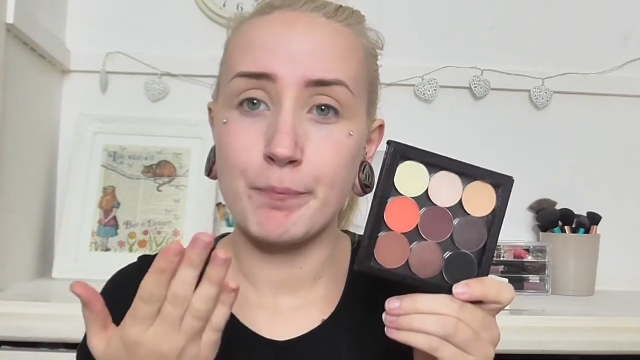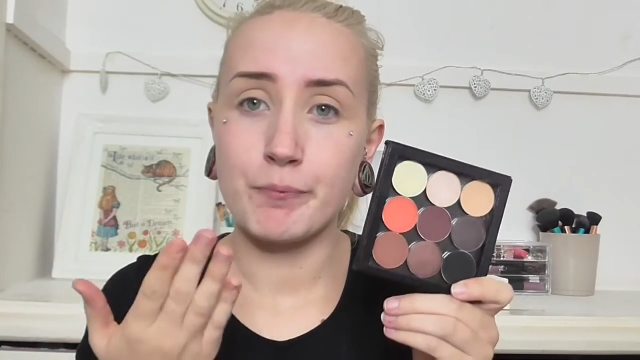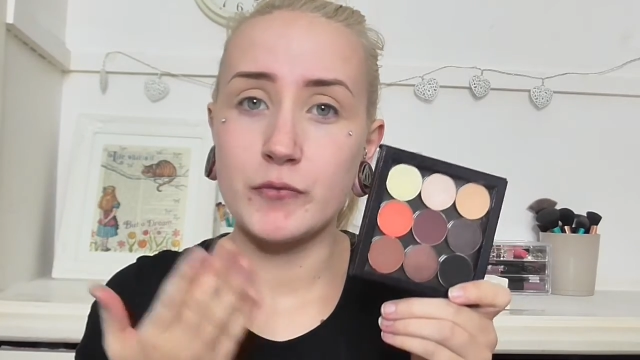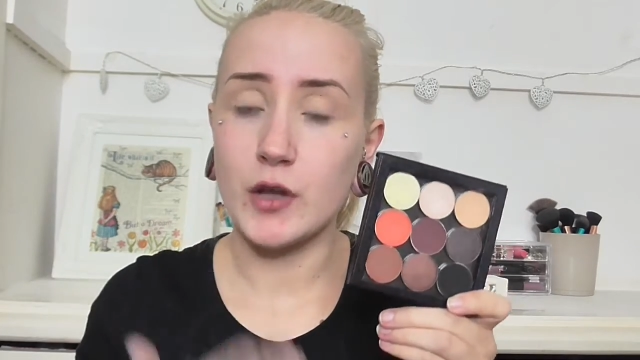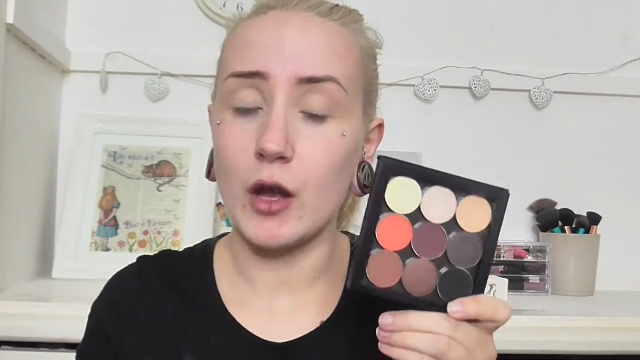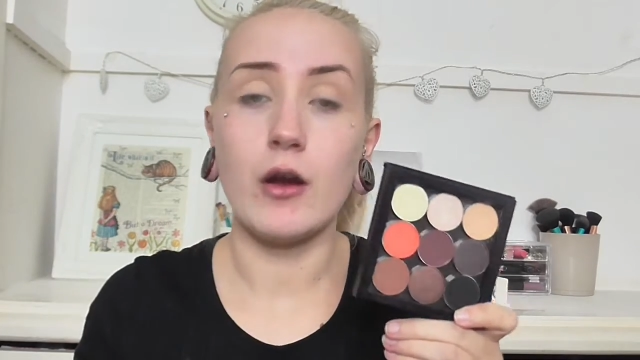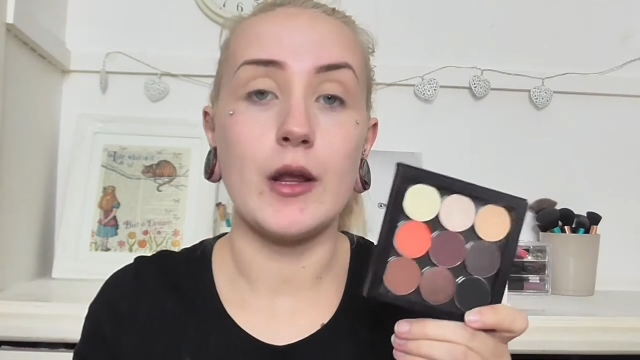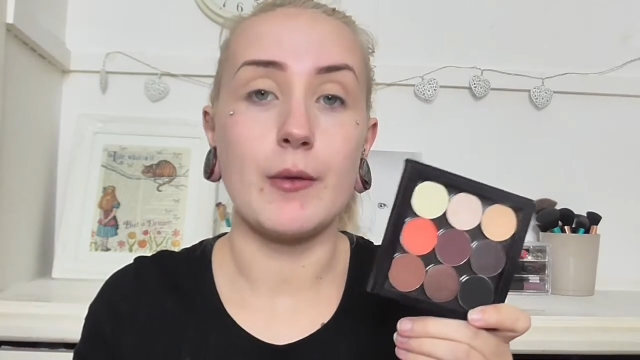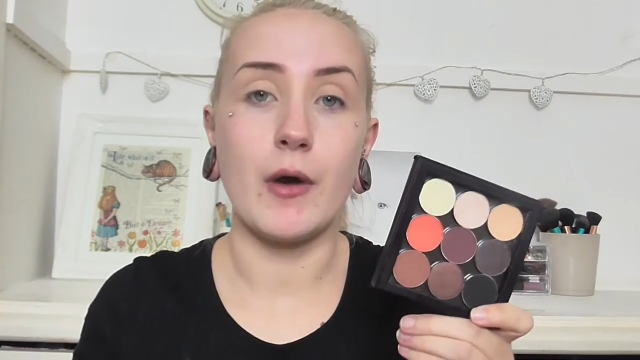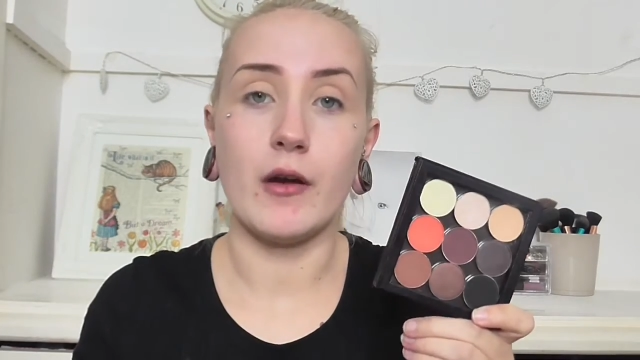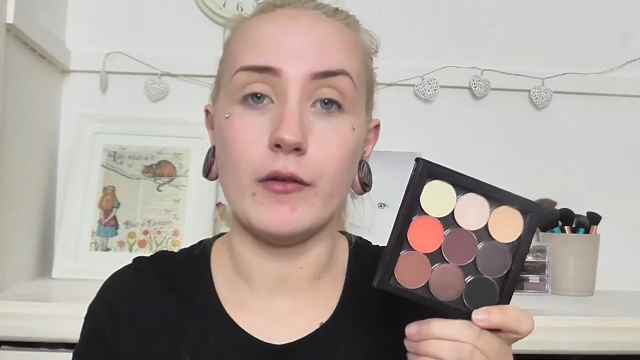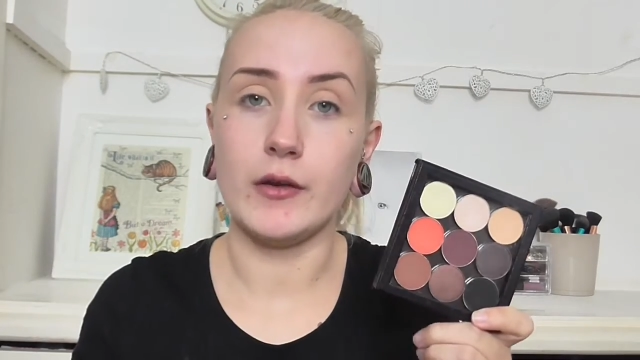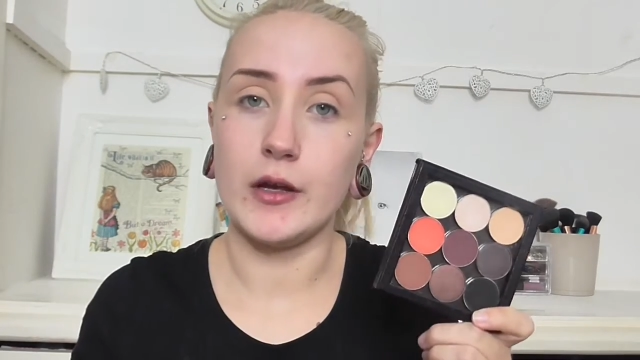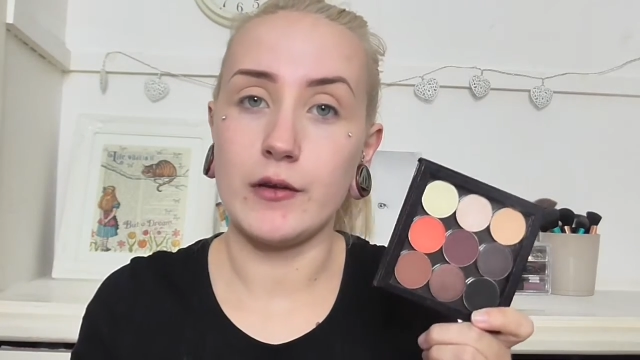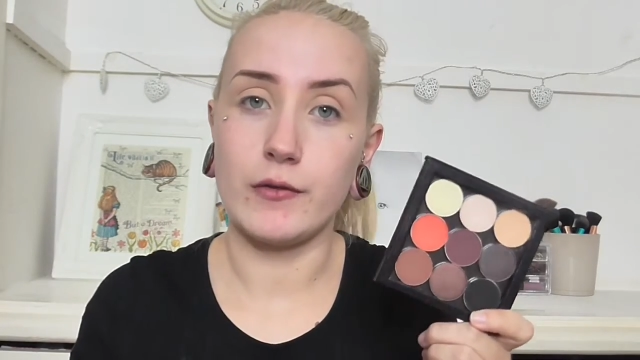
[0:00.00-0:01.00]
Totally
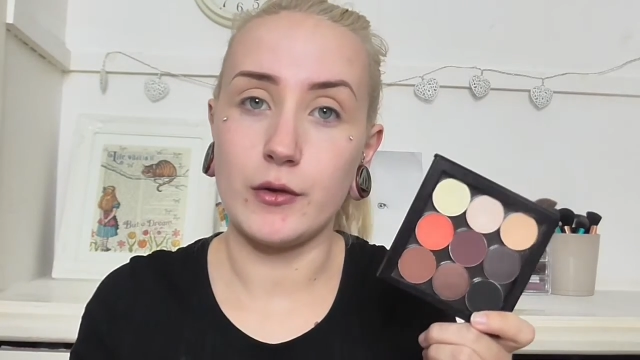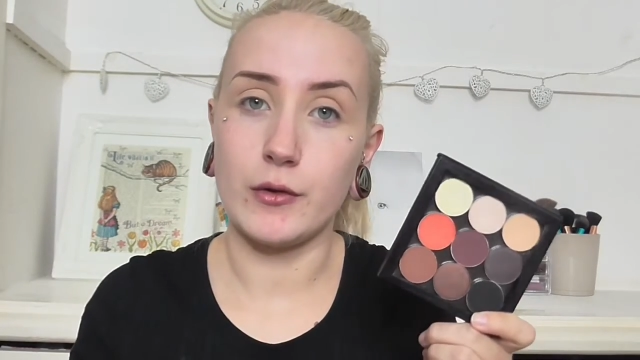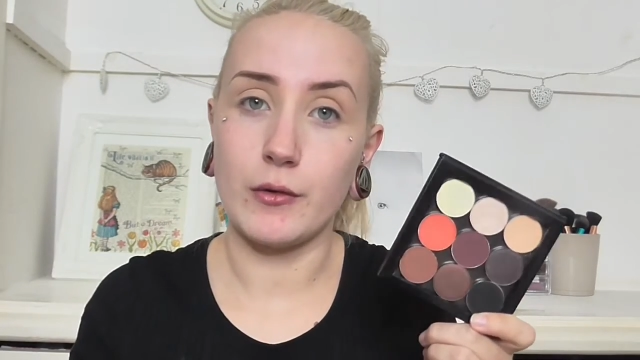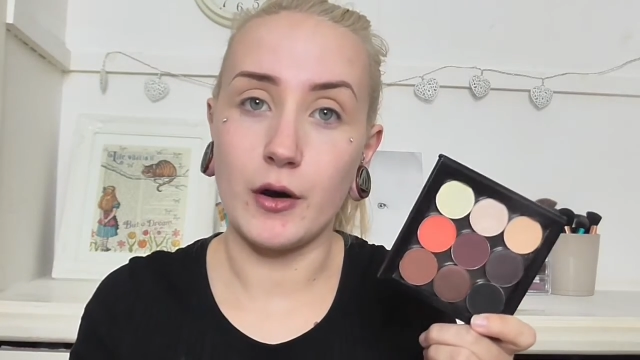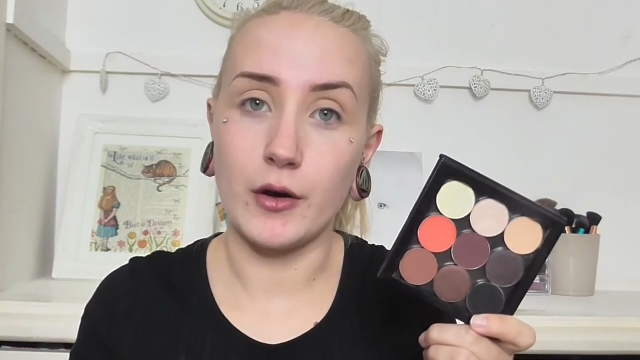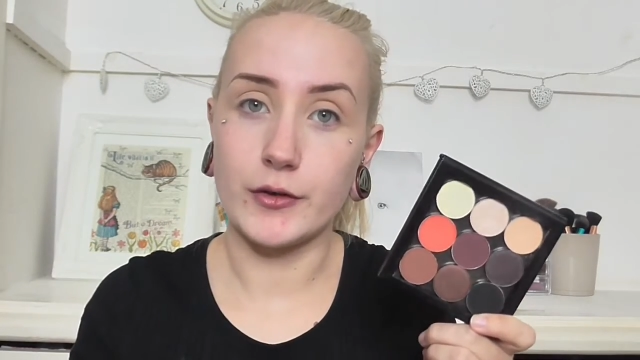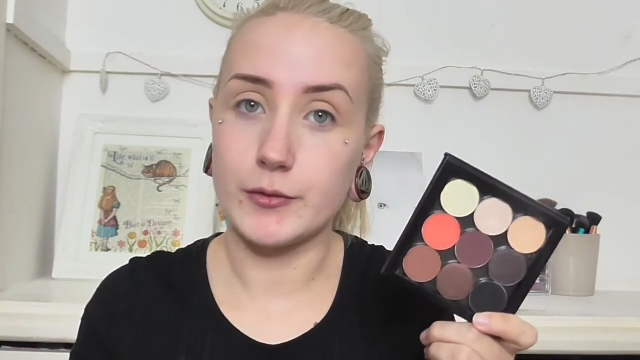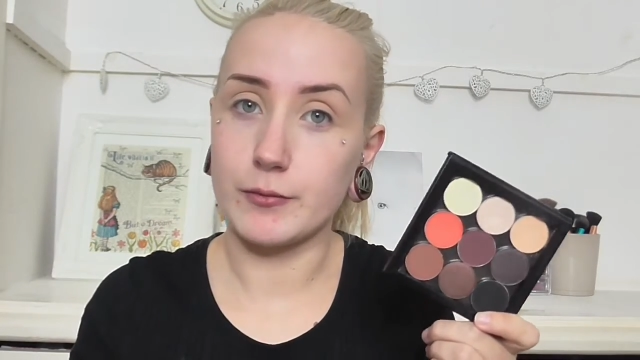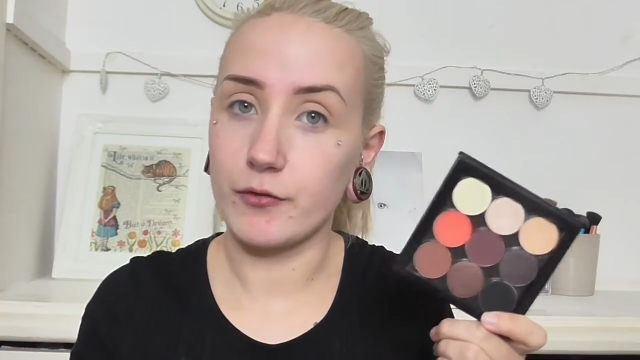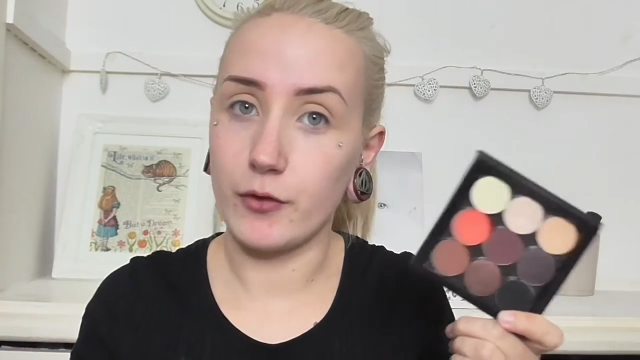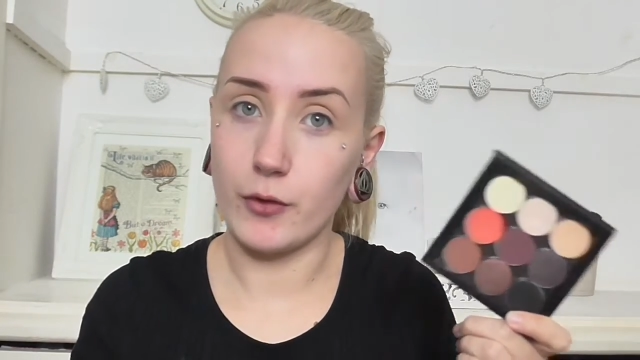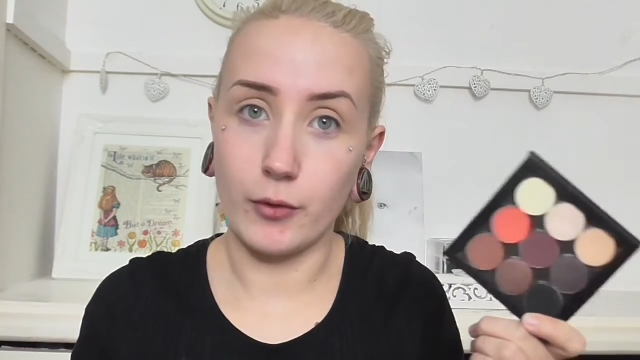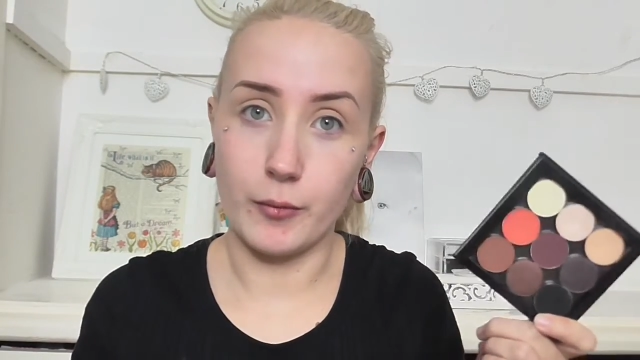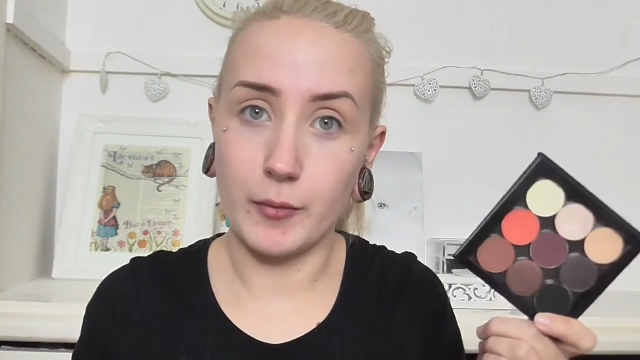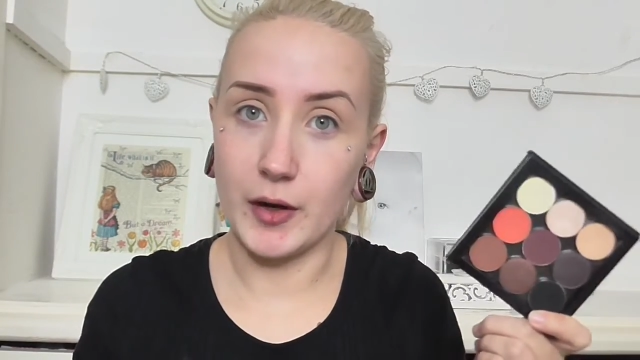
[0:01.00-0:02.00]
worth it if you ask
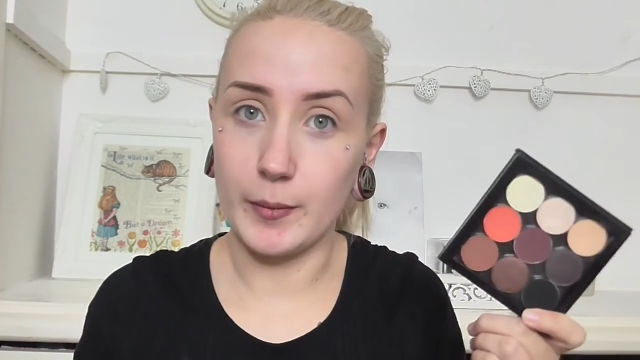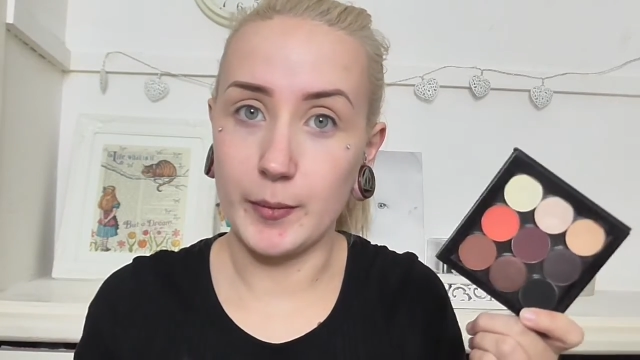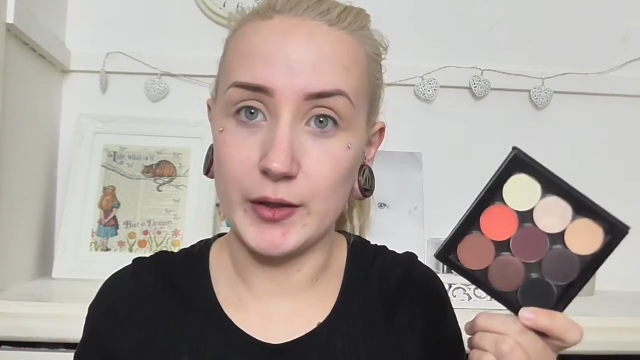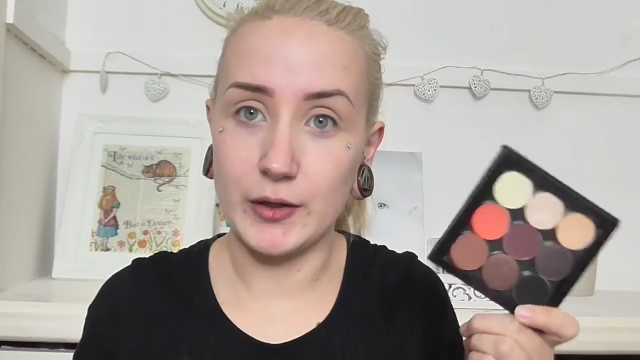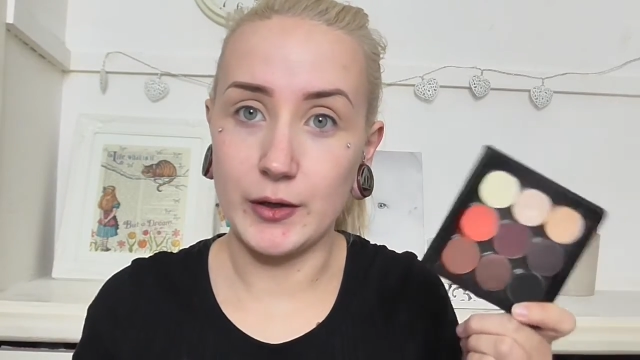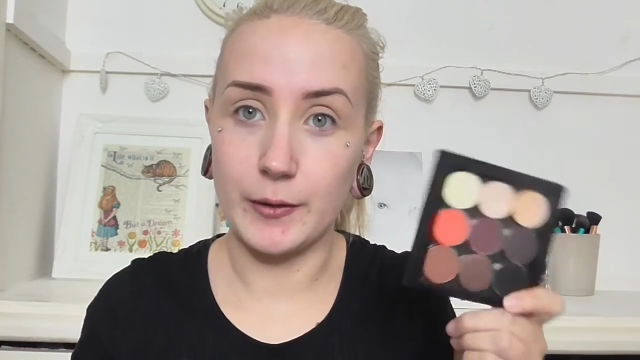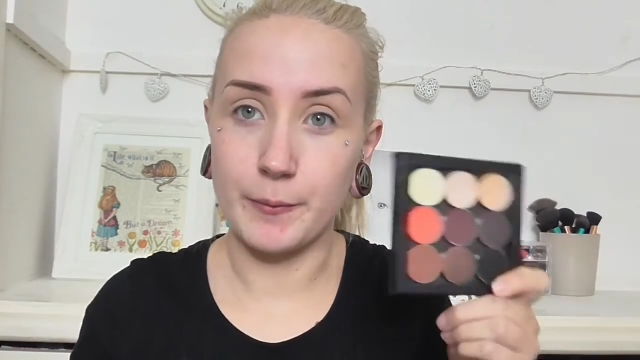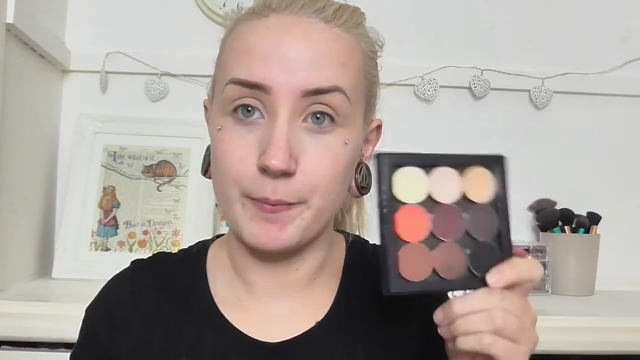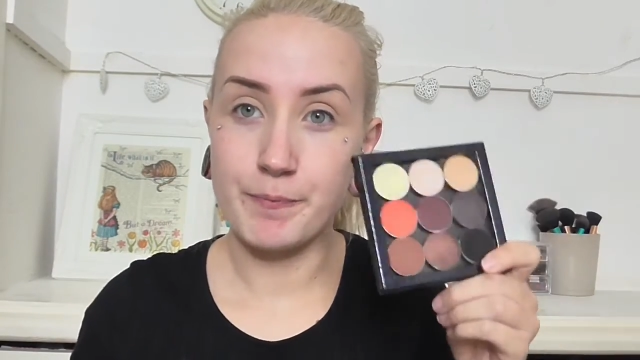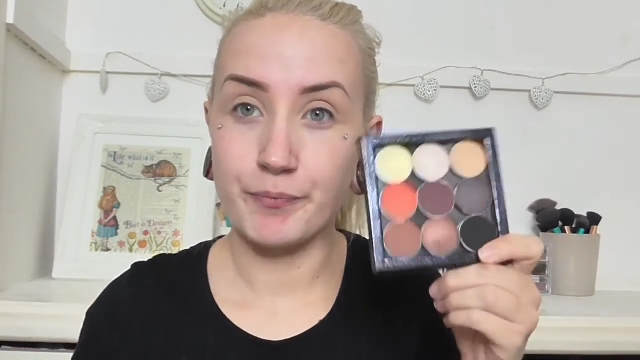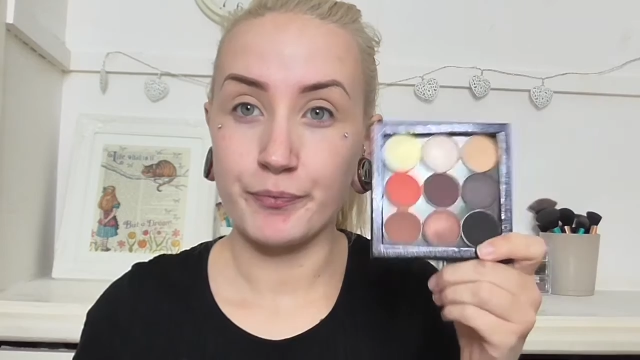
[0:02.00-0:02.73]
for my opinion.